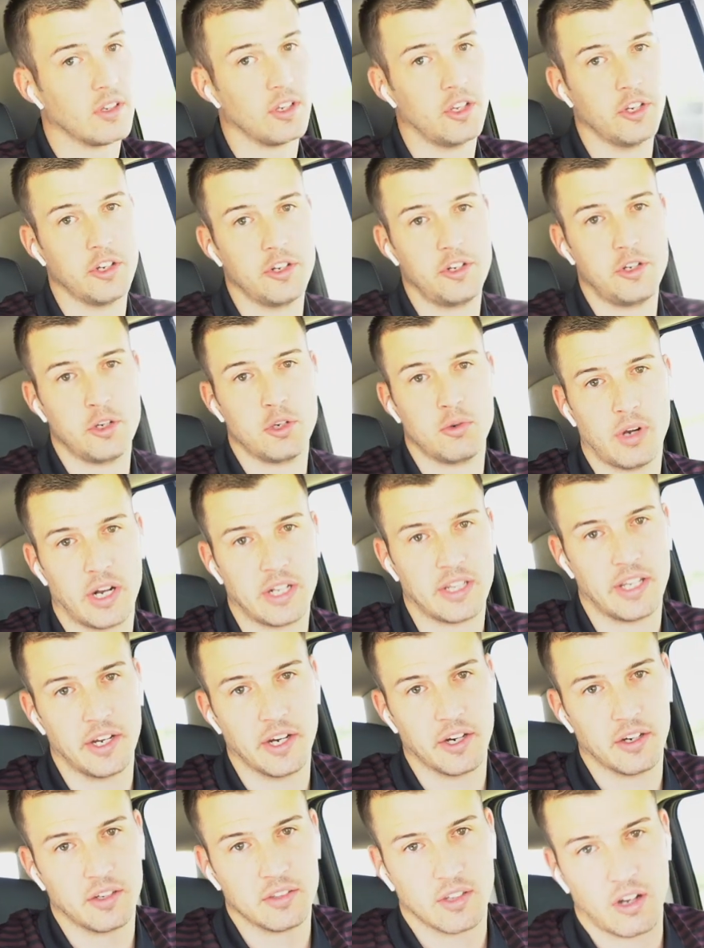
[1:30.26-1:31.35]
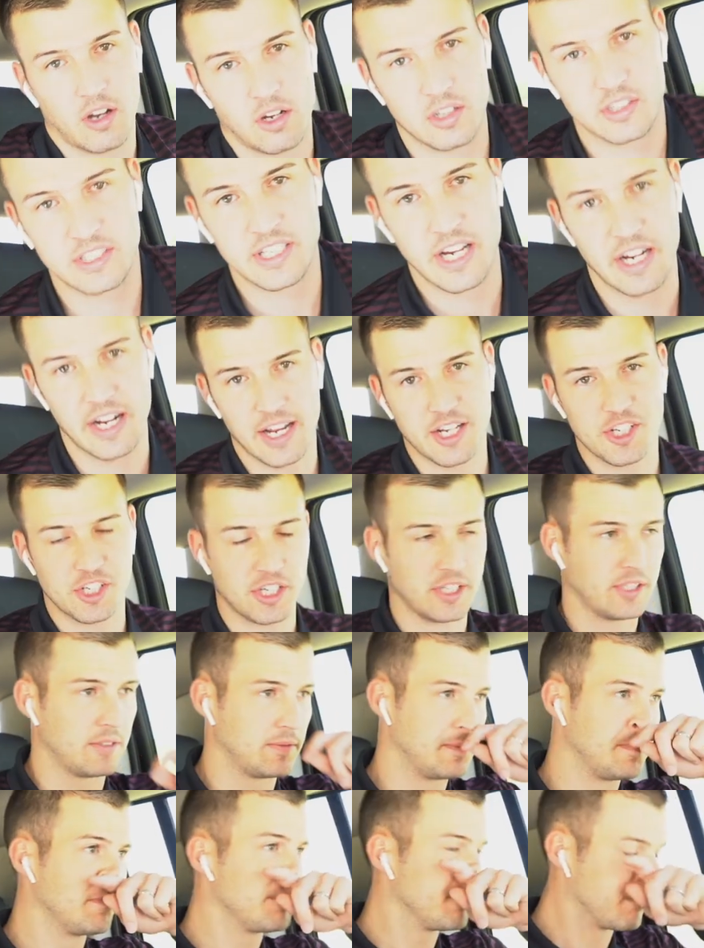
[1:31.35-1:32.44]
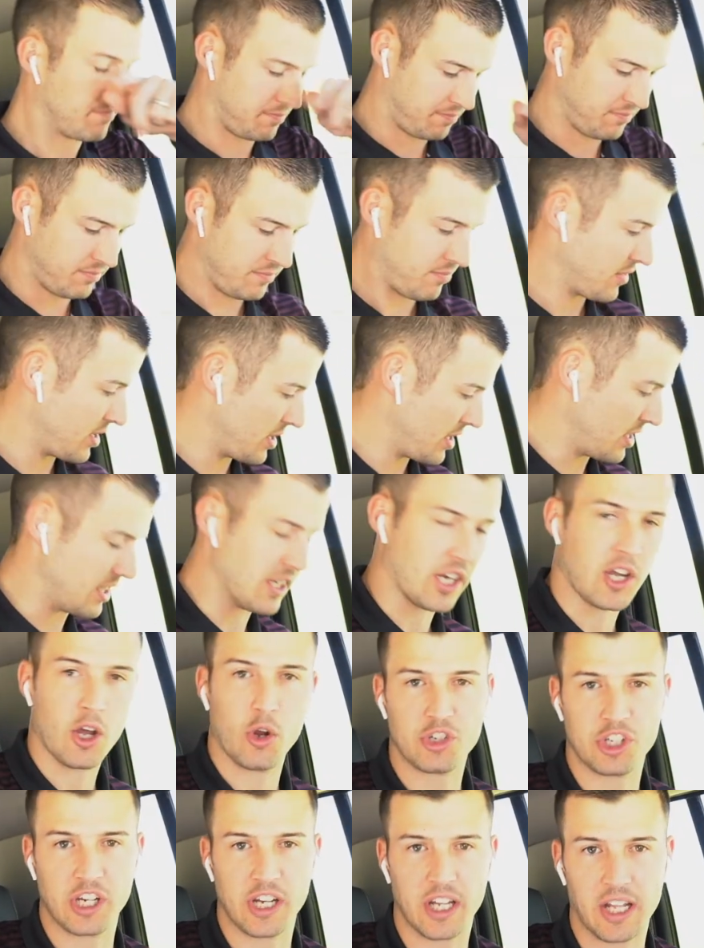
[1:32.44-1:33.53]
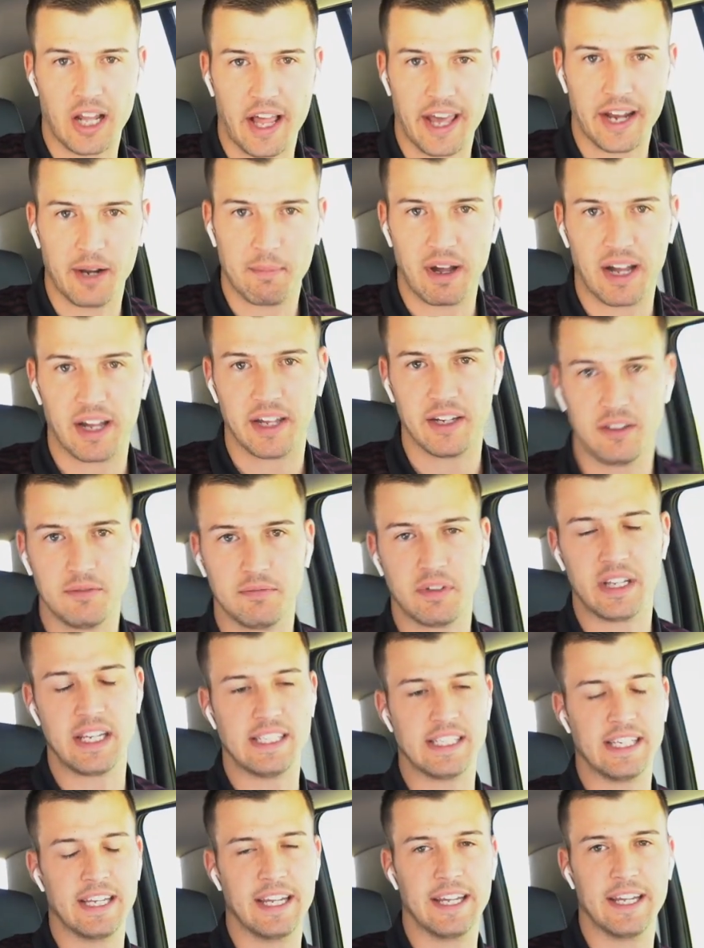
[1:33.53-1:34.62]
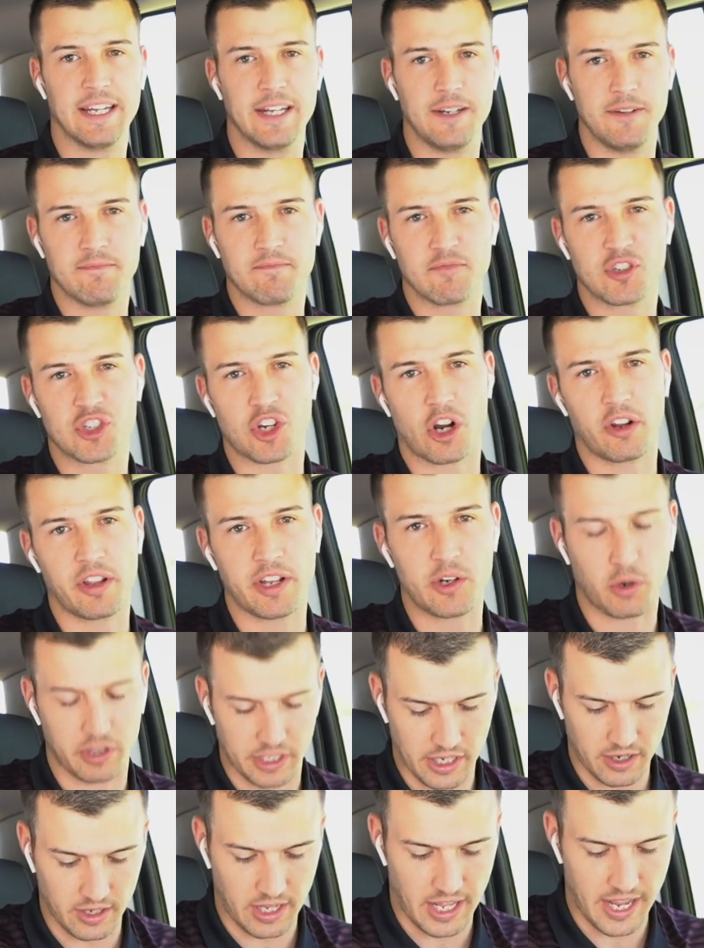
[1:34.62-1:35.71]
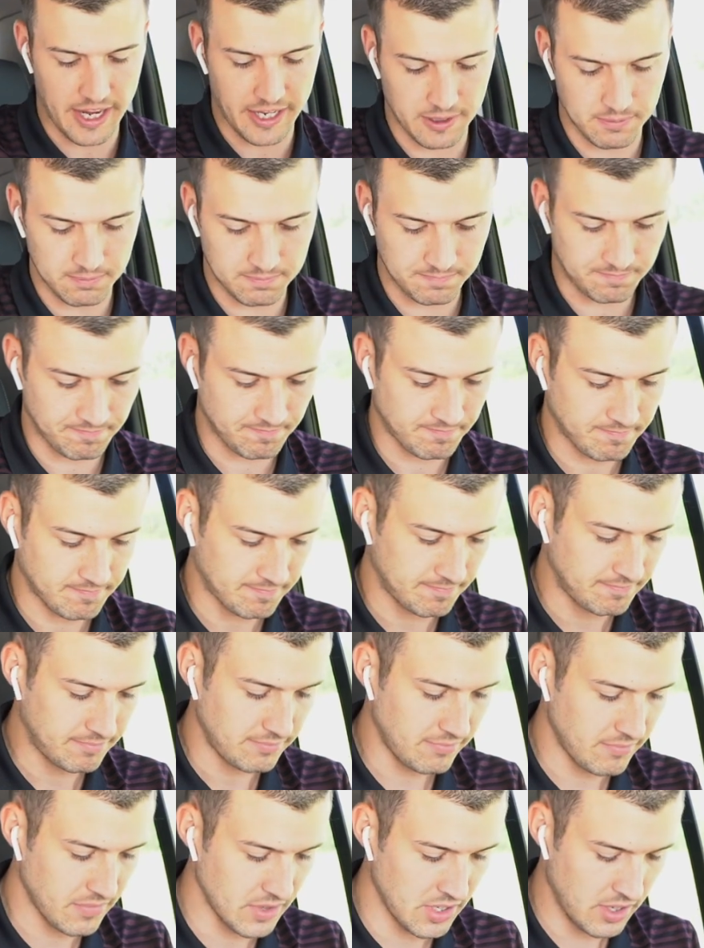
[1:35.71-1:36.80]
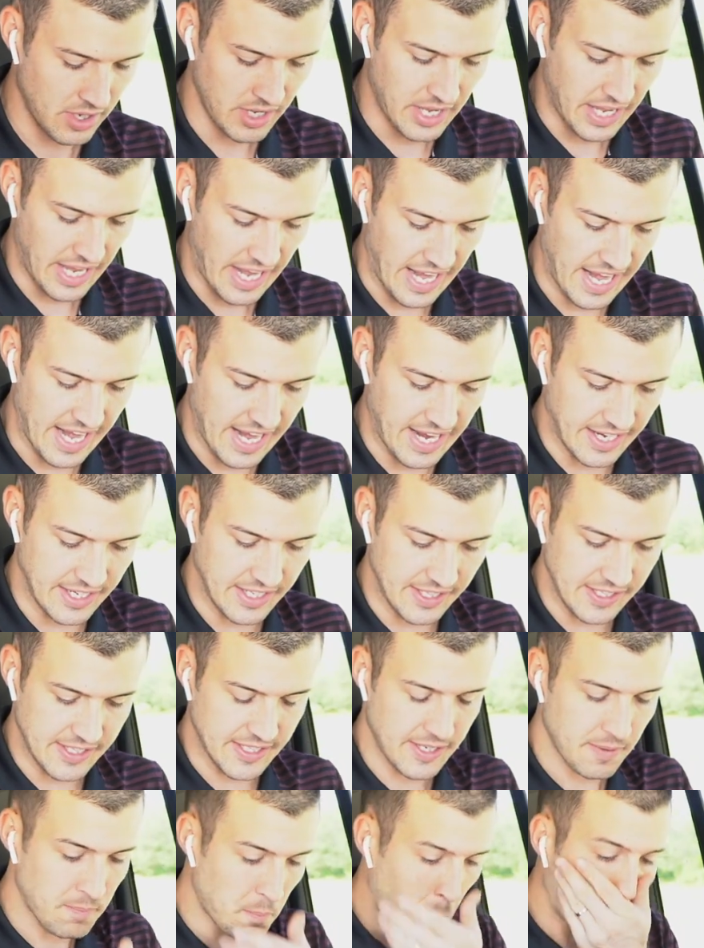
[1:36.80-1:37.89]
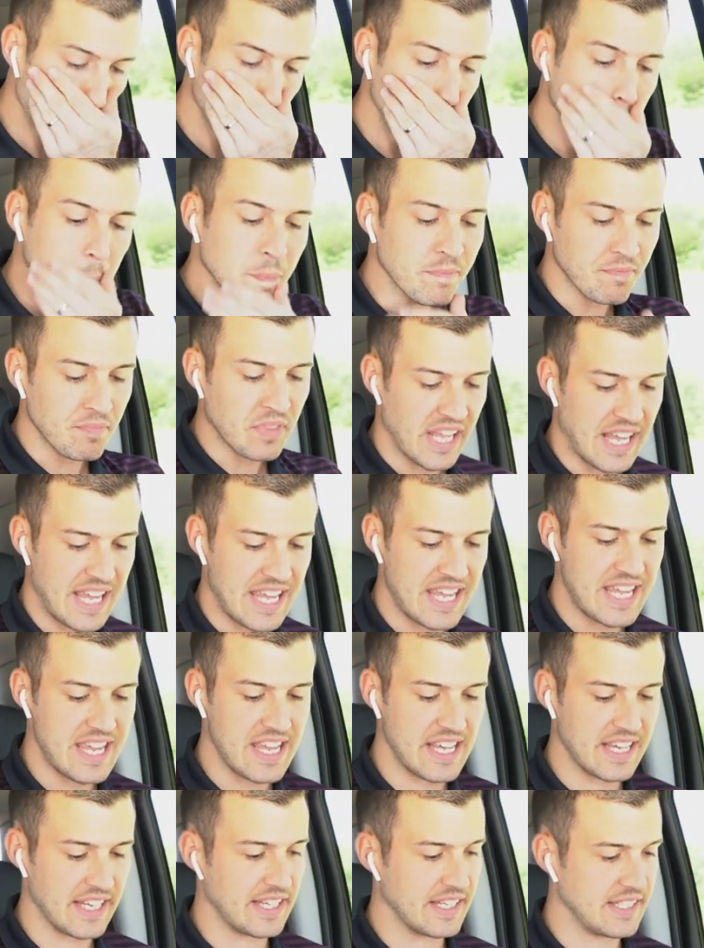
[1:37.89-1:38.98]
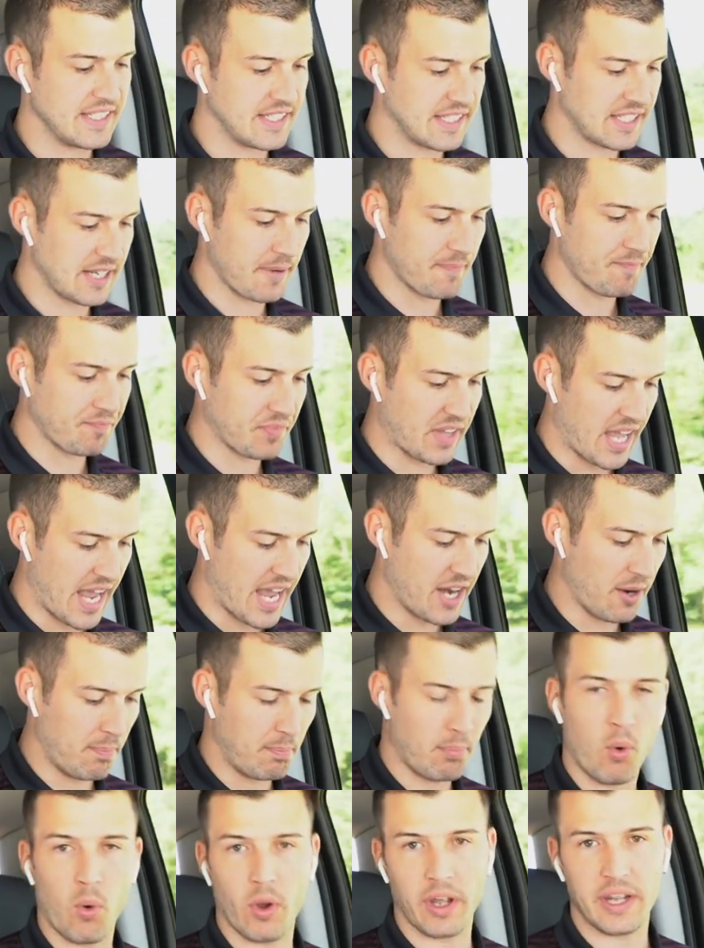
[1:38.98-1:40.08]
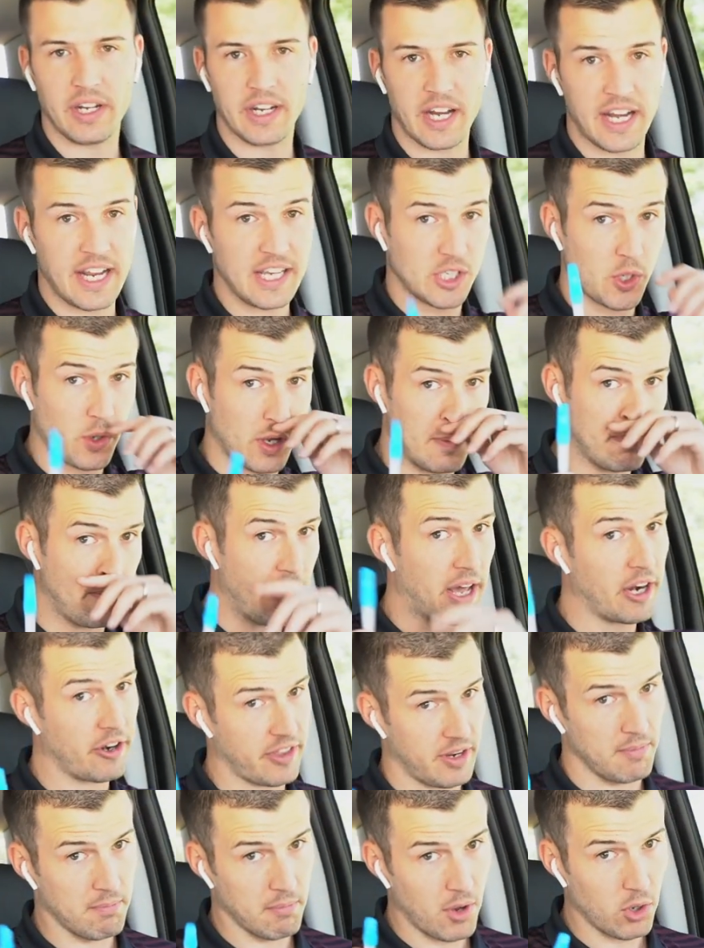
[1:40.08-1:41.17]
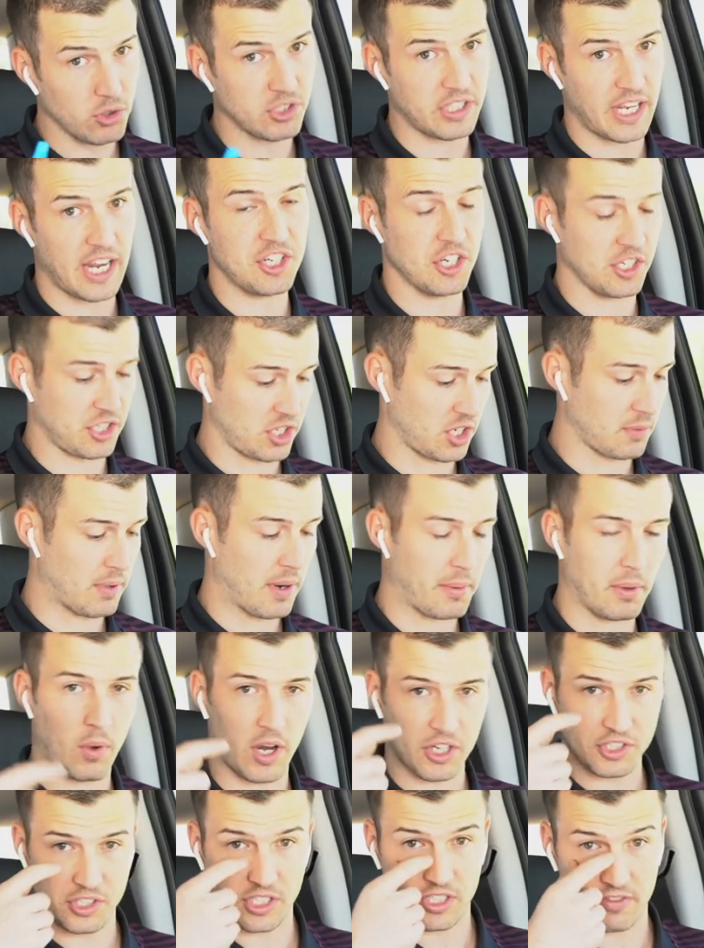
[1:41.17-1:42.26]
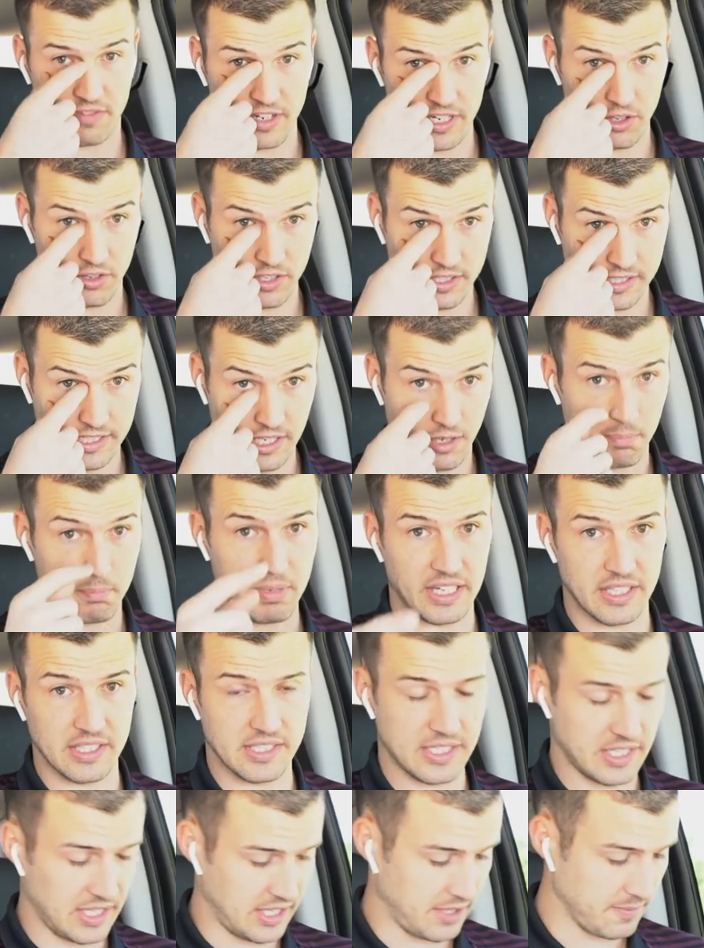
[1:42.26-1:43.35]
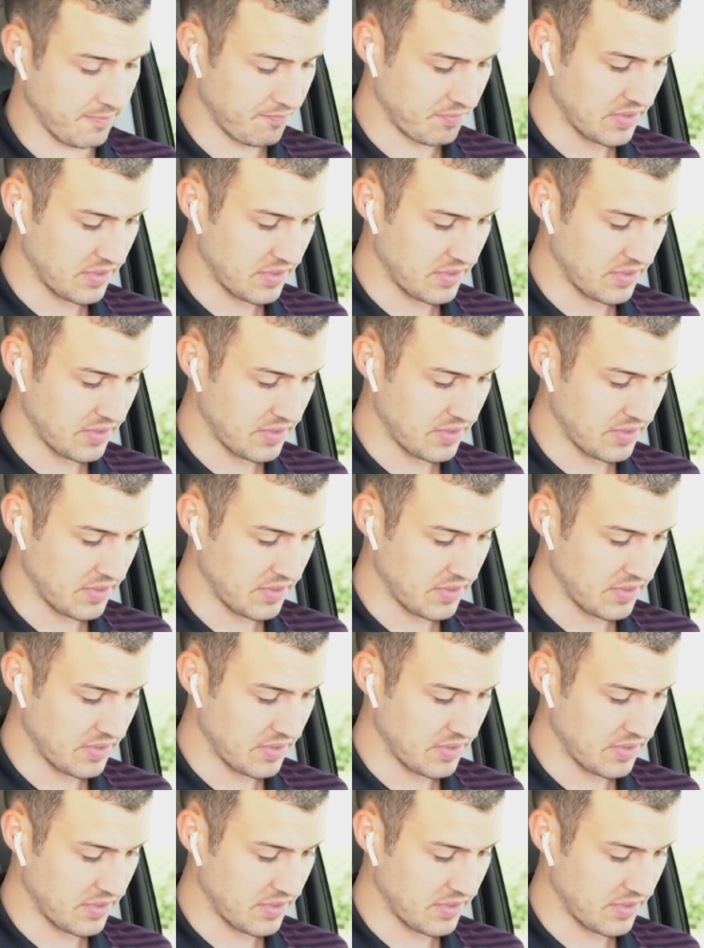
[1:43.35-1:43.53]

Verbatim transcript: Good dude right there. Allstate agent. He's a coaching client of mine. He's in Charlotte, North Carolina. And he is at a point, and he's doing better than most agents that are probably watching this video that sell P N C.